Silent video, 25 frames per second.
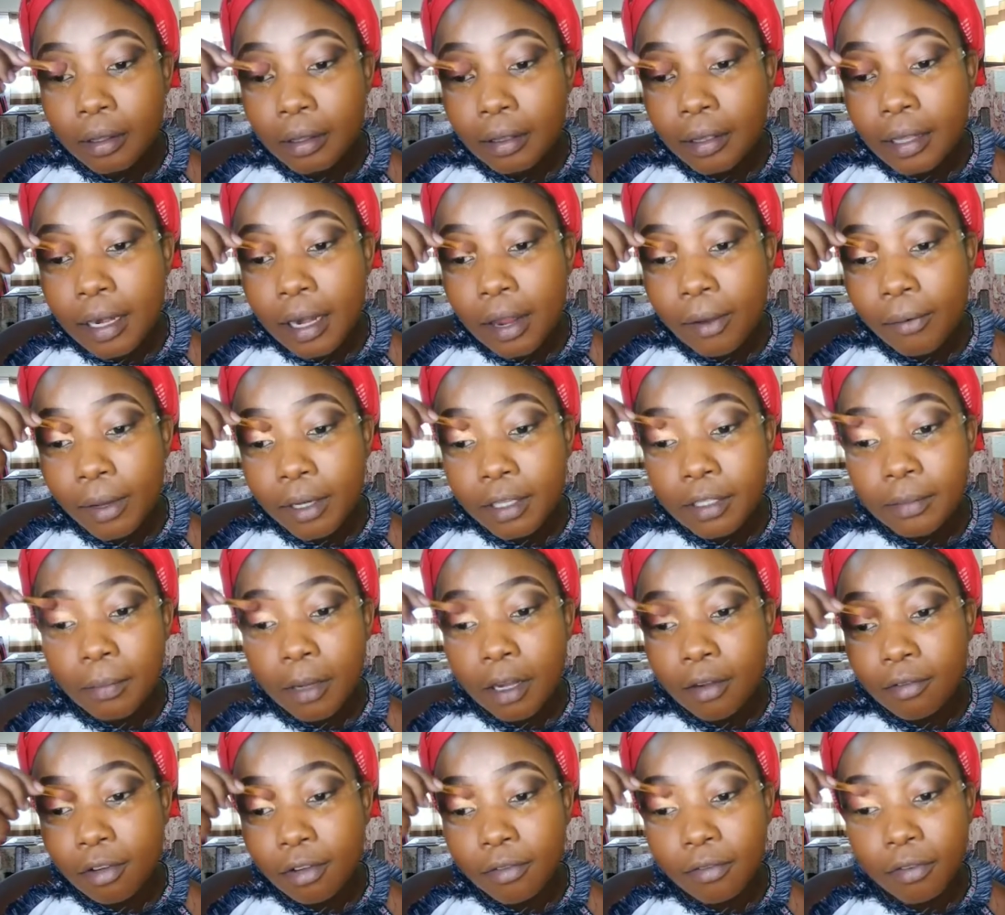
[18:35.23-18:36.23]
Then I went
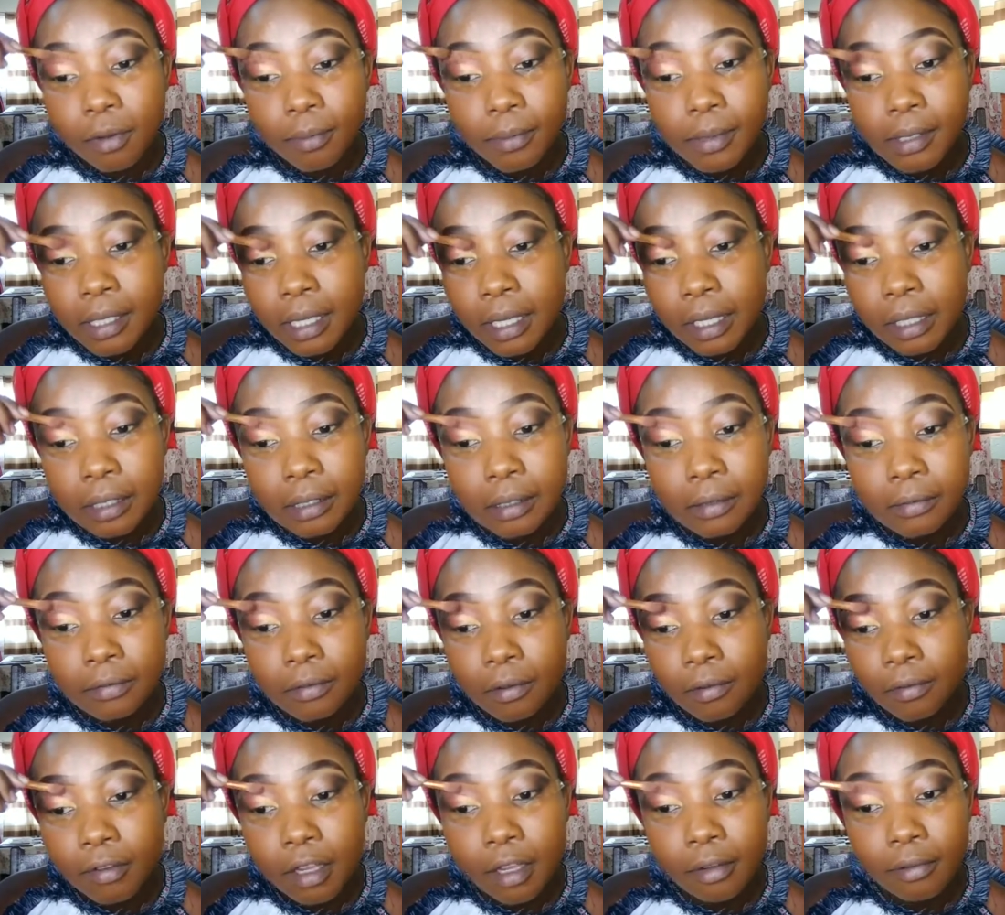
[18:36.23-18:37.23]
back for Form 6,
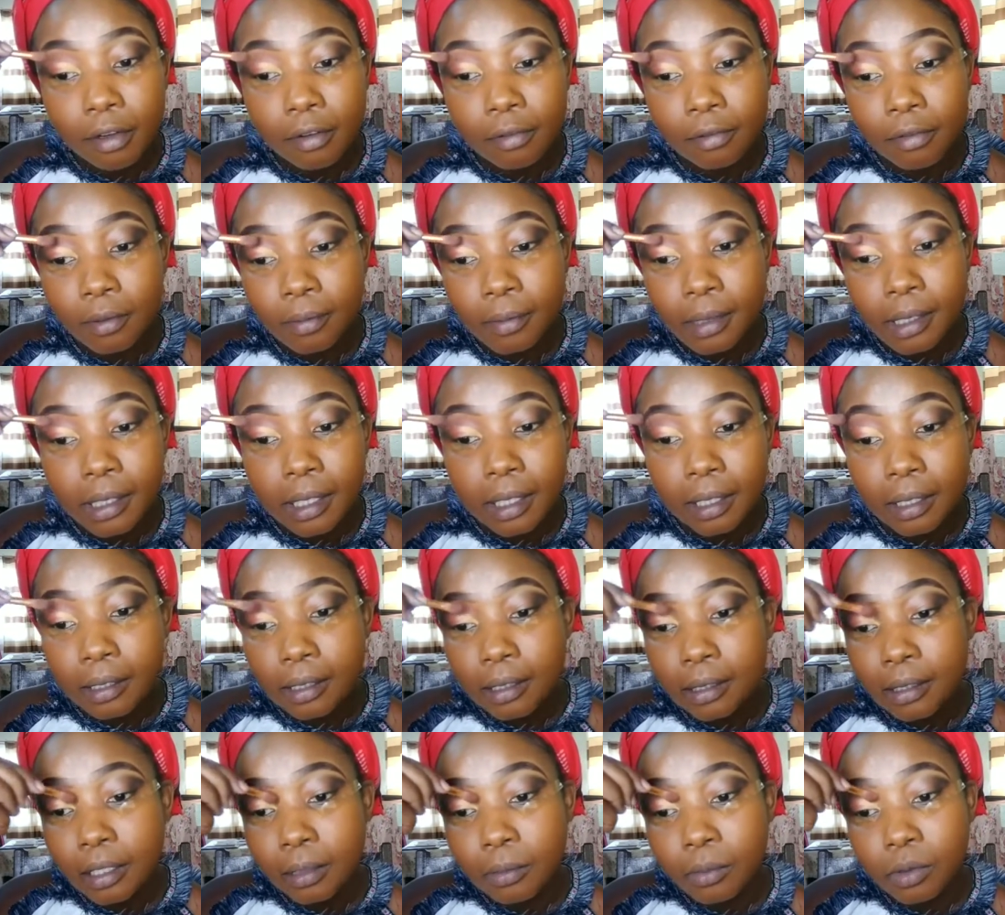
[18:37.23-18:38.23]
Form 5 and Form 6,
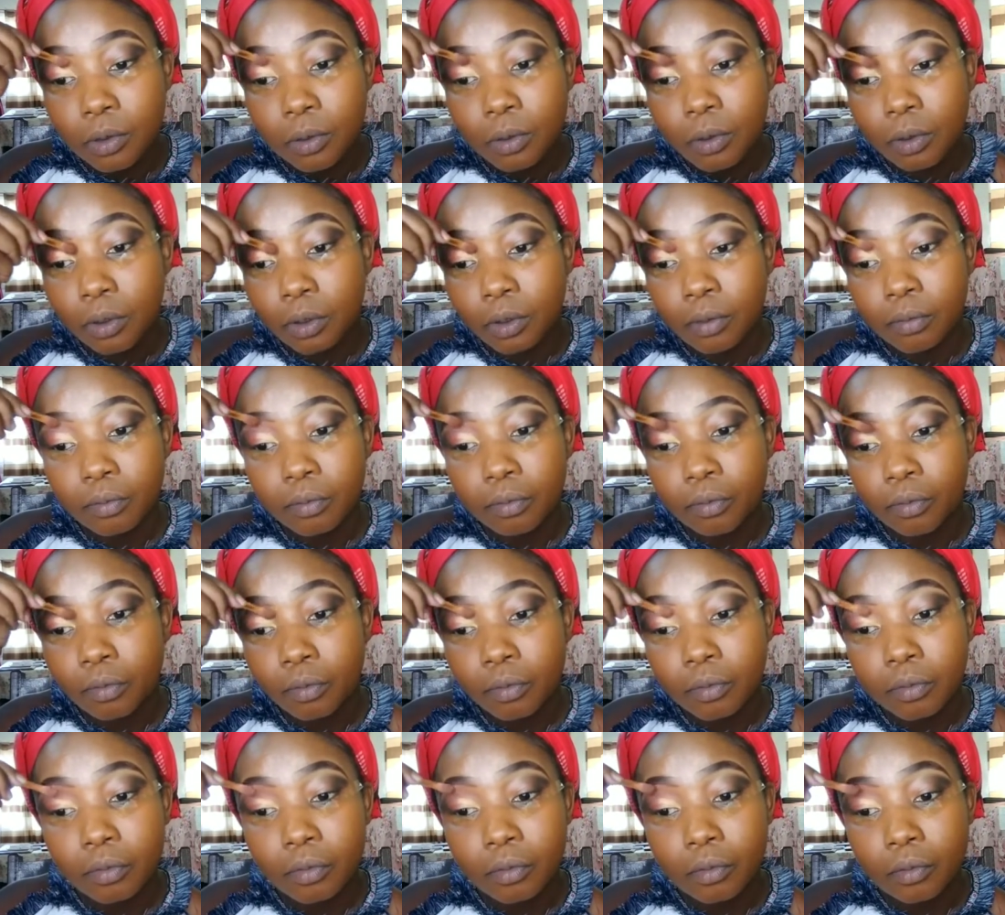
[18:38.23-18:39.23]
same school,
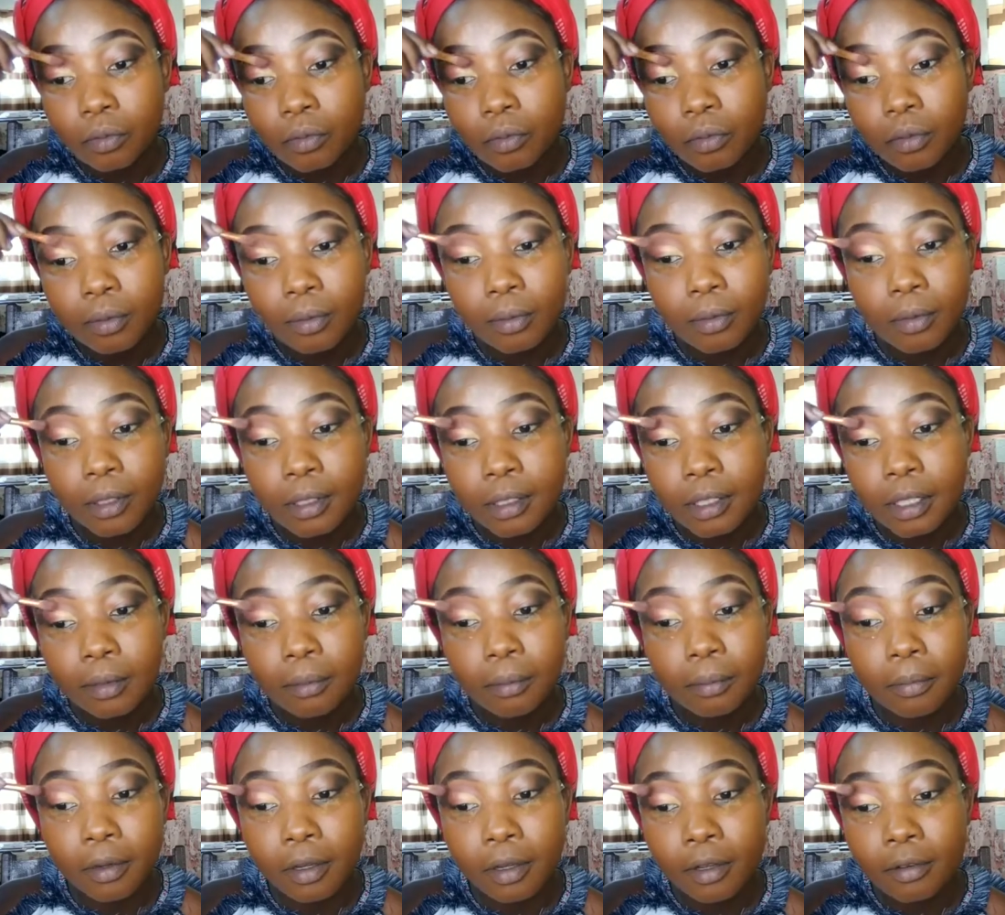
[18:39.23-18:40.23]

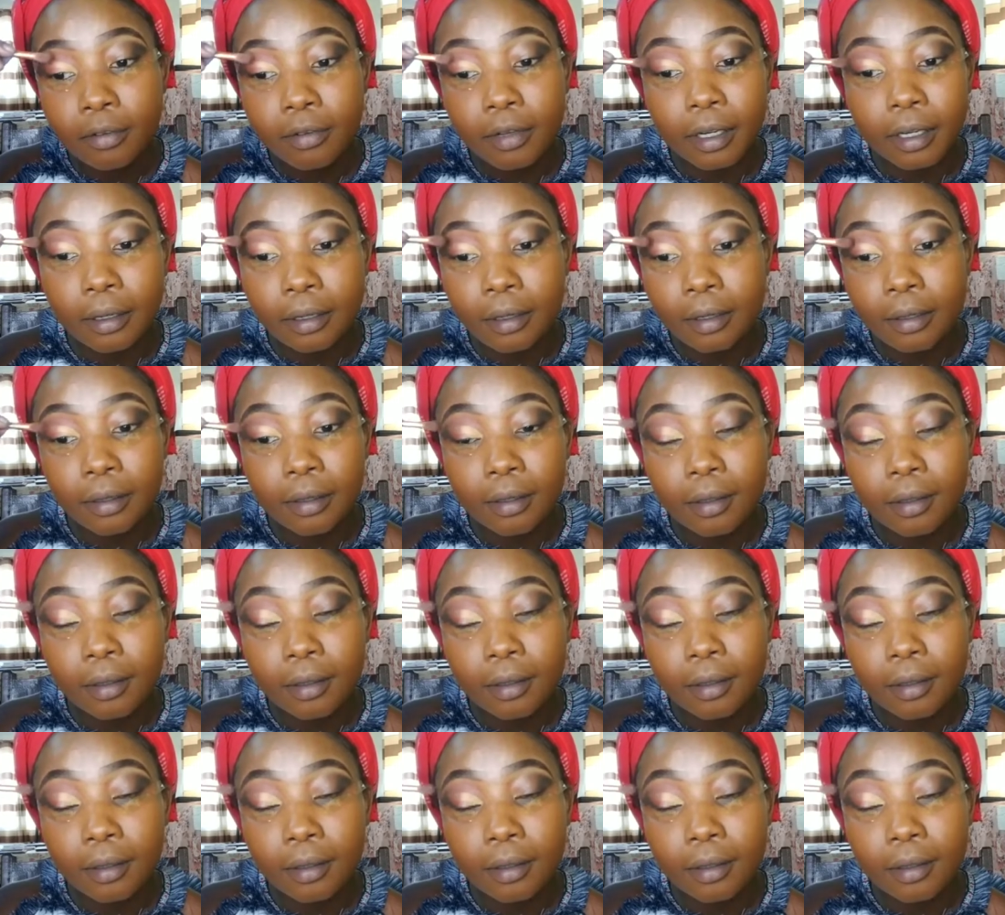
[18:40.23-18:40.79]
same boyfriend.